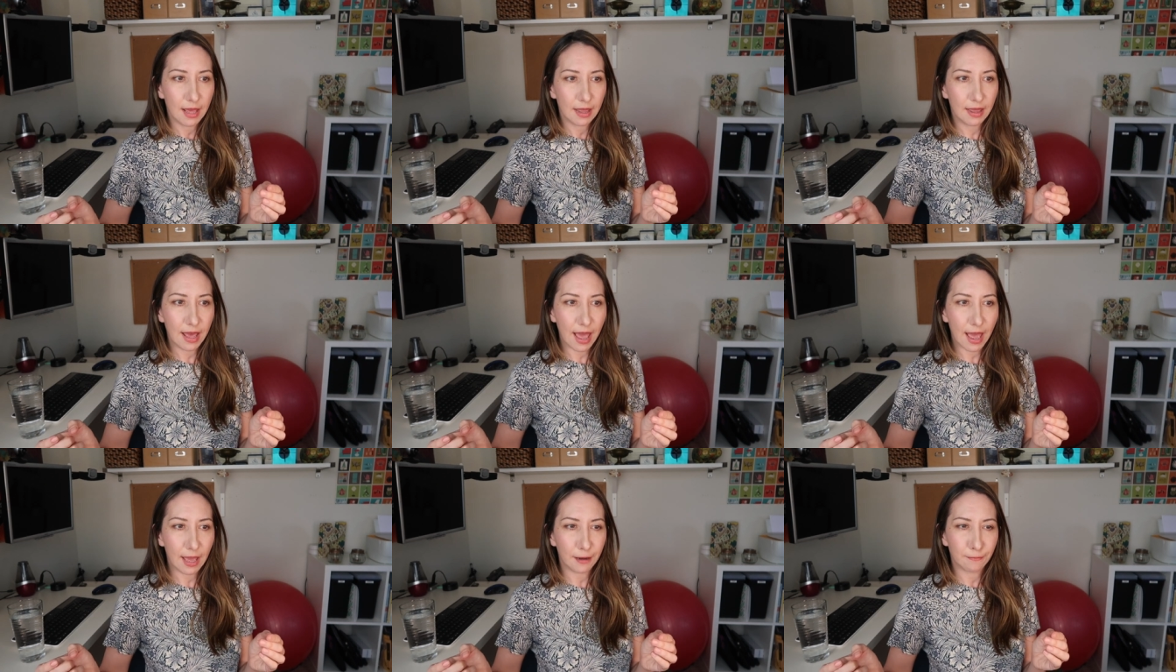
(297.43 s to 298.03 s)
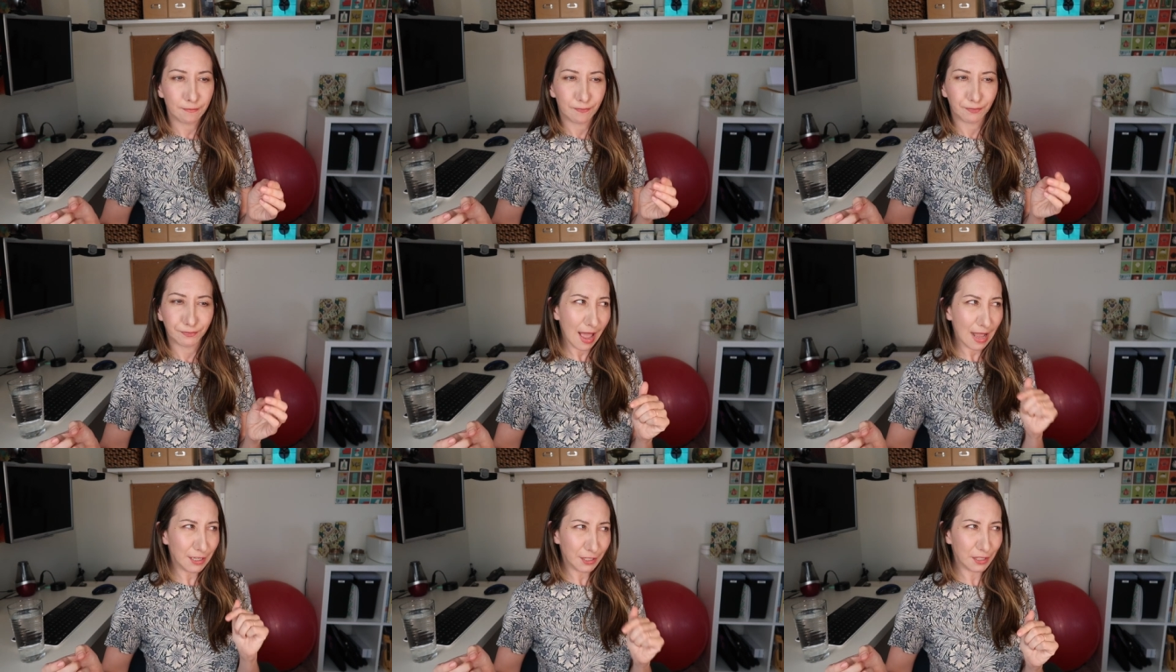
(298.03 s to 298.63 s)
that
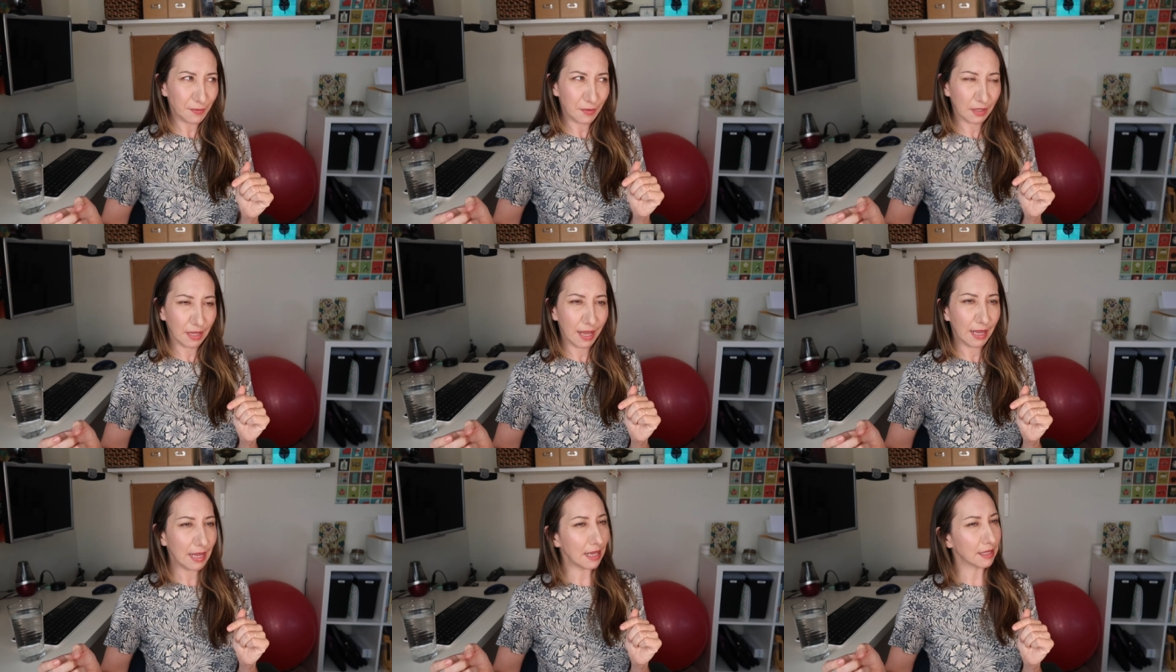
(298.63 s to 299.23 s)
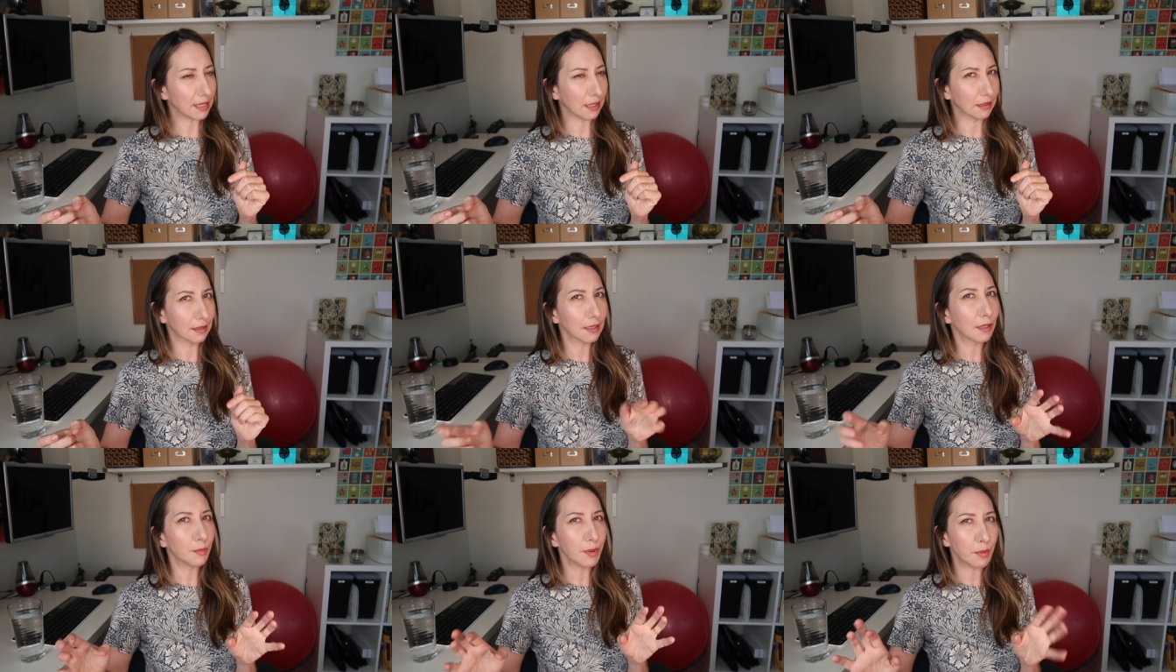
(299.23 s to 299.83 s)
I just feel like is a
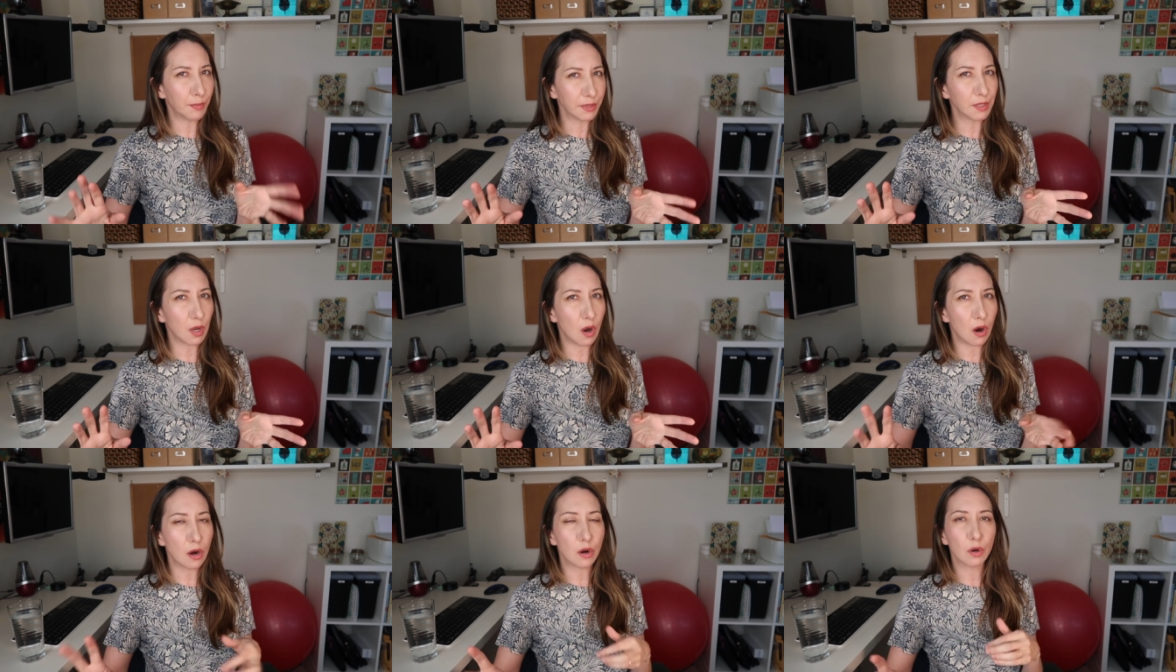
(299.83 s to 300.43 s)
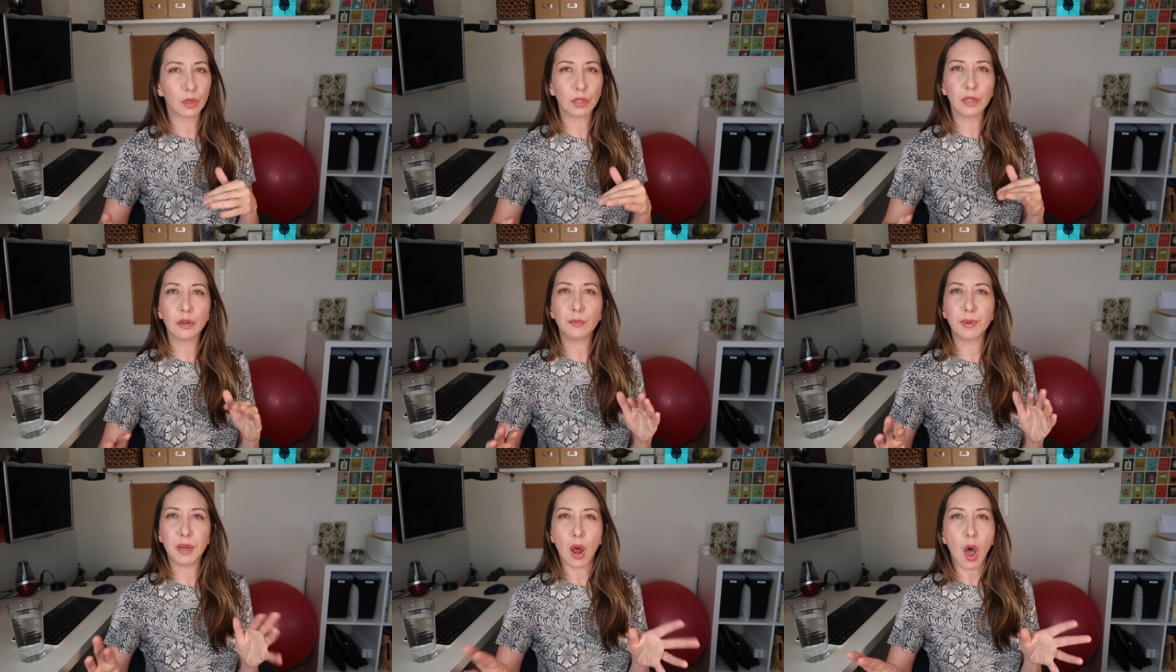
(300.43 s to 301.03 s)
little bit bizarre or a
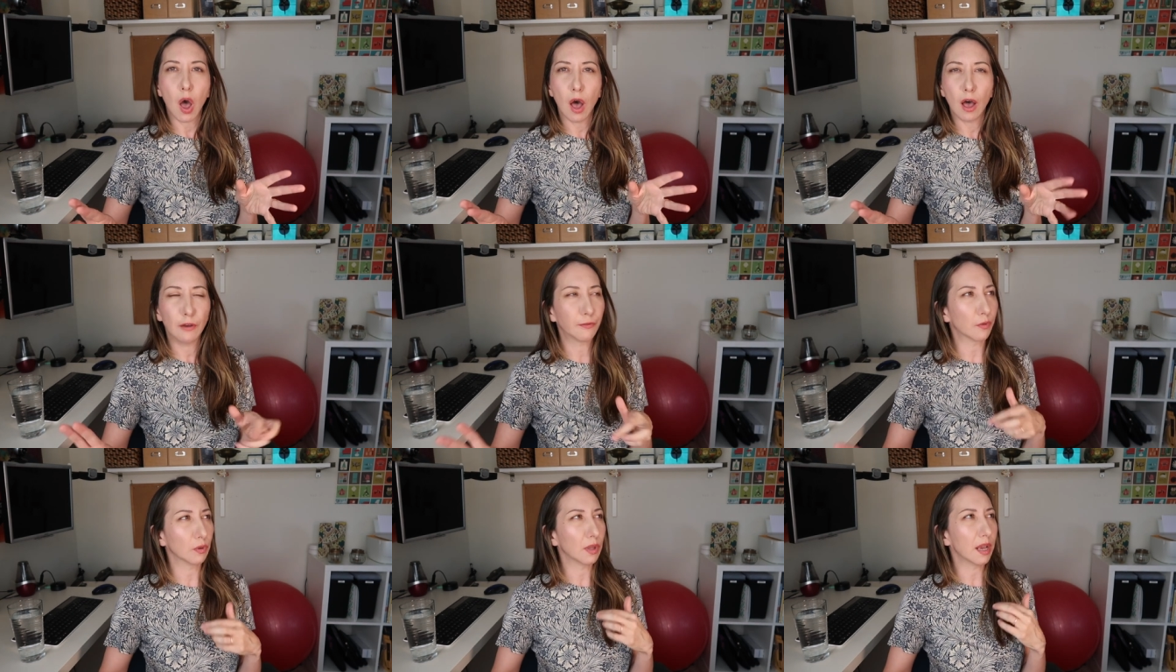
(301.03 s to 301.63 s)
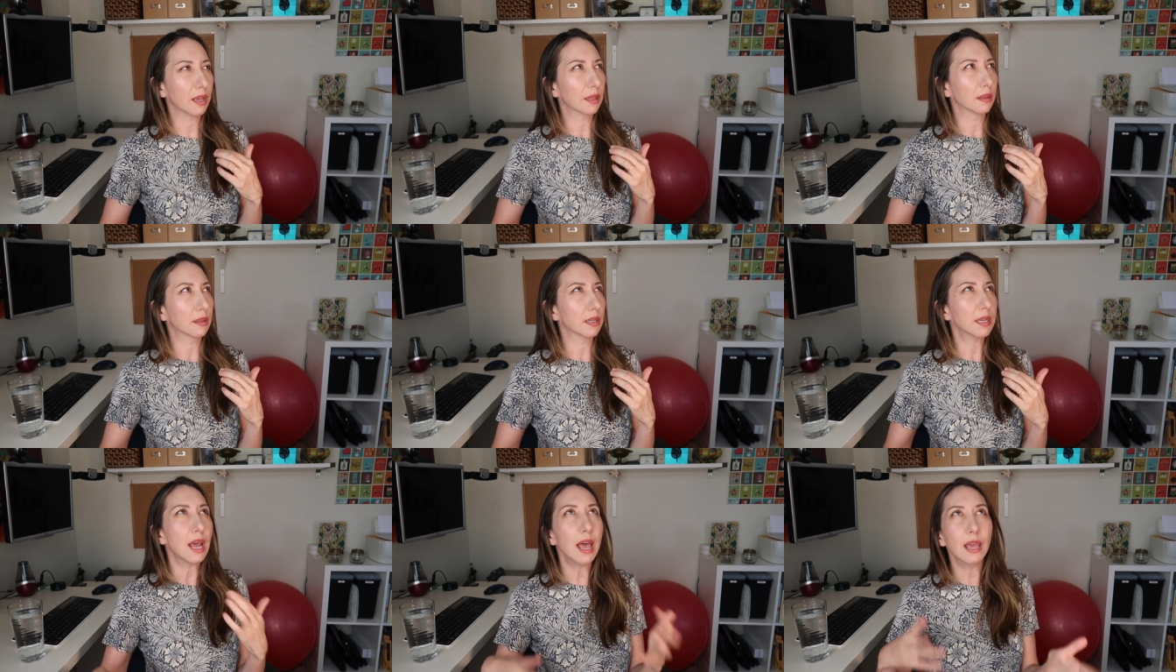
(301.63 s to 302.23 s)
little bit off, or like
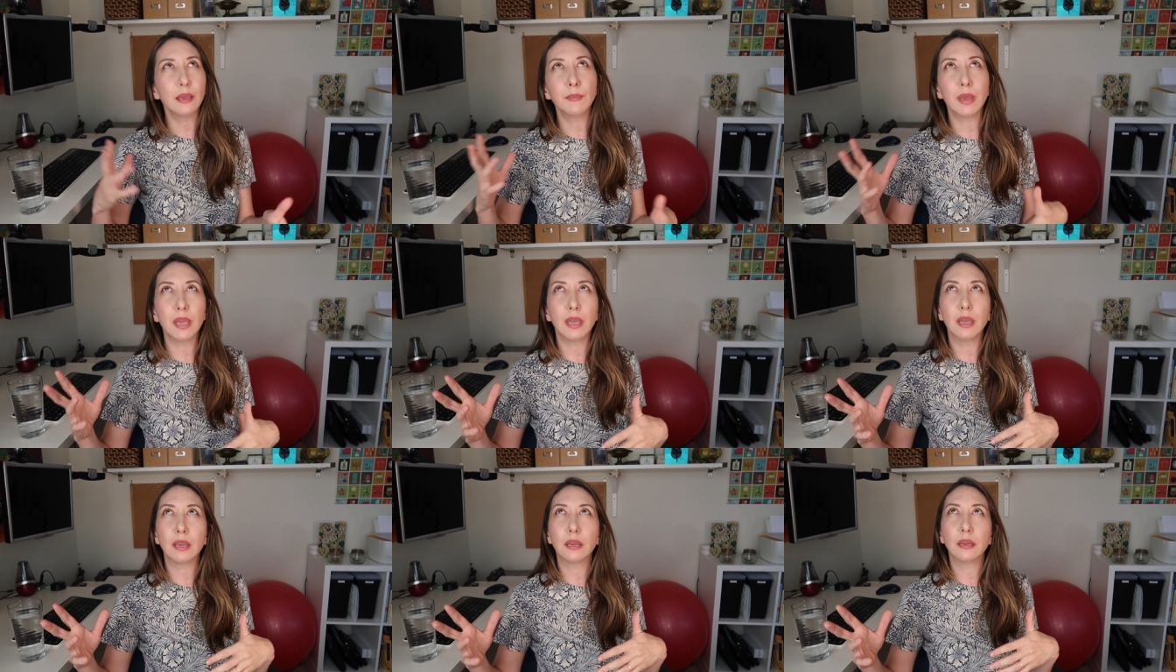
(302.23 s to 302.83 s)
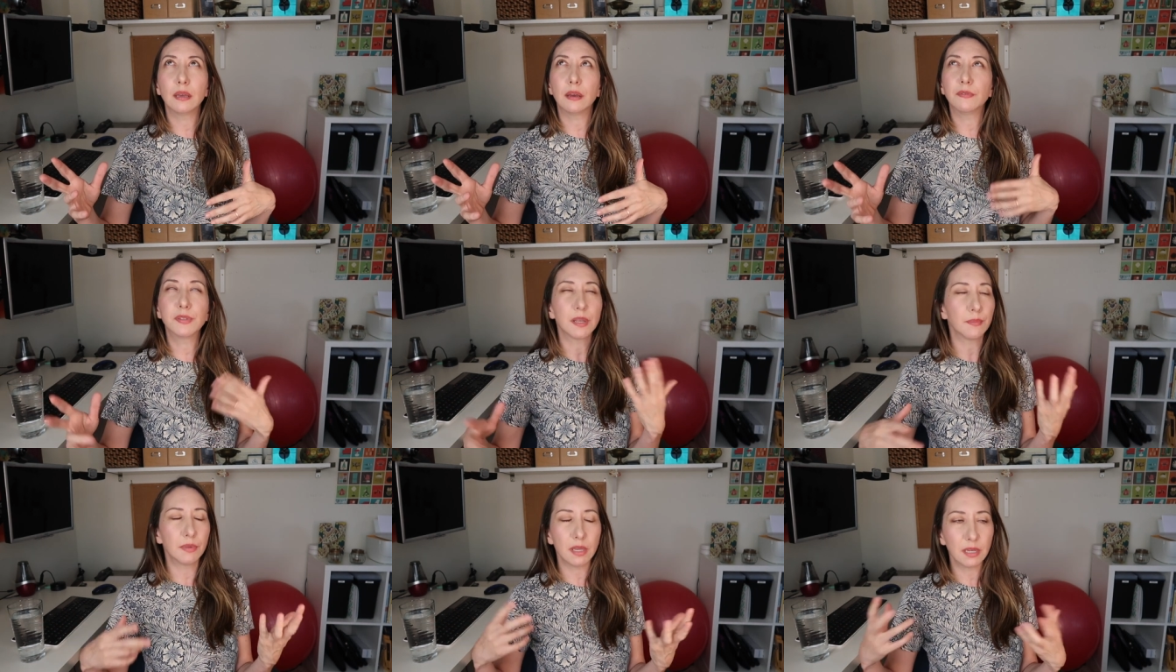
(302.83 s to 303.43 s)
the timing of
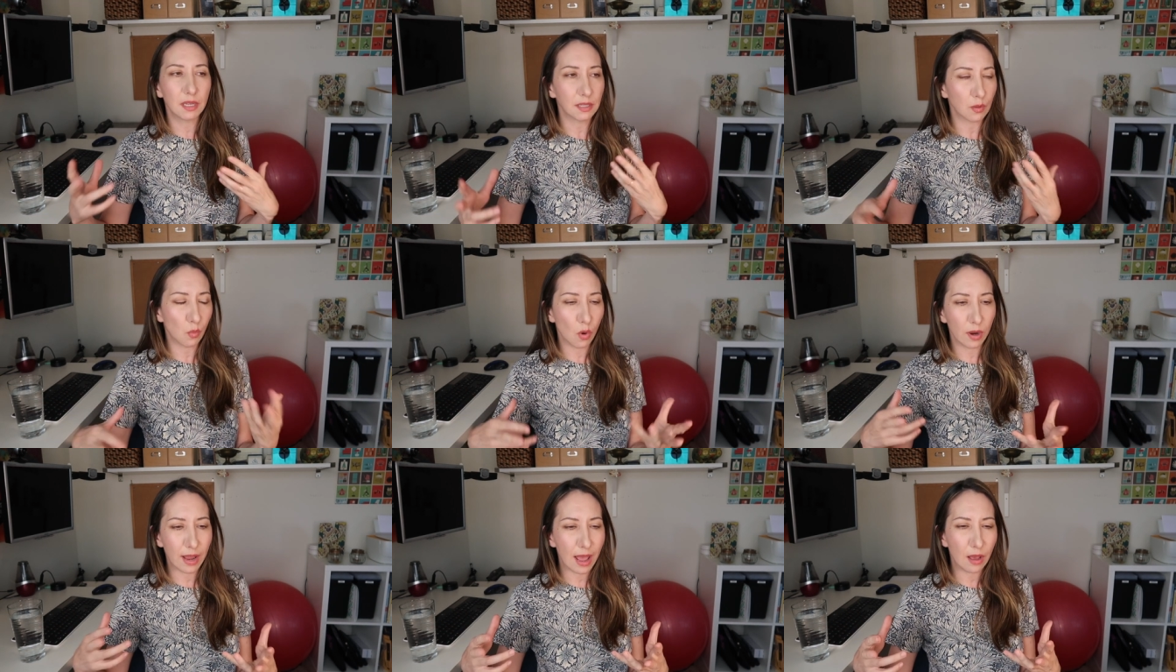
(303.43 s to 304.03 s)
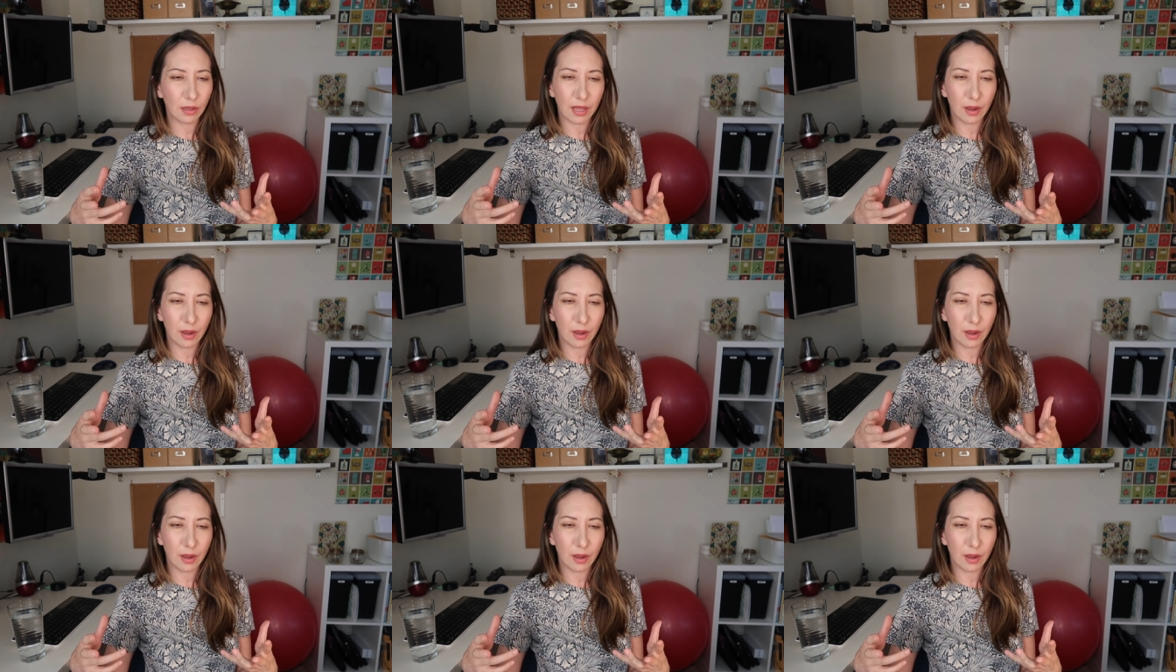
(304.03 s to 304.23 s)
something doesn't work out,